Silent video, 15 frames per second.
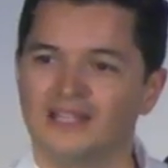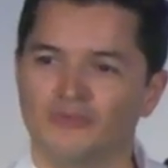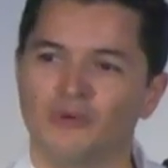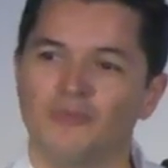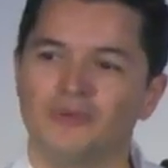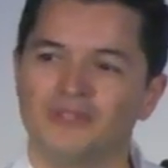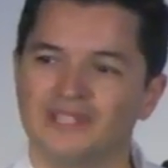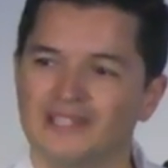
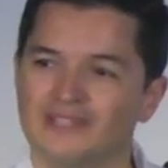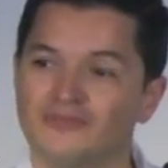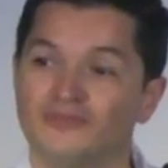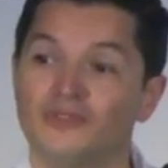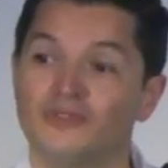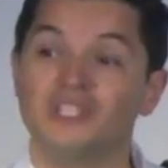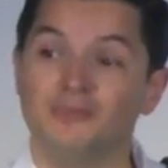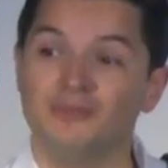that
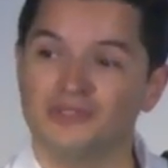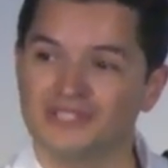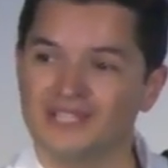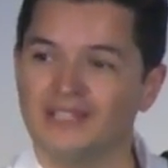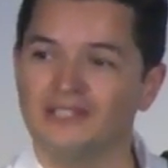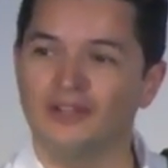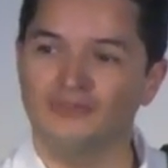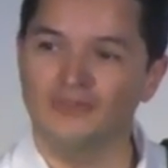represents
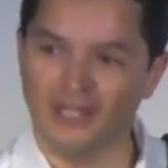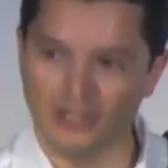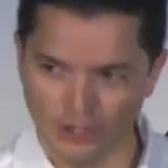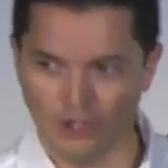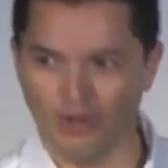40% of the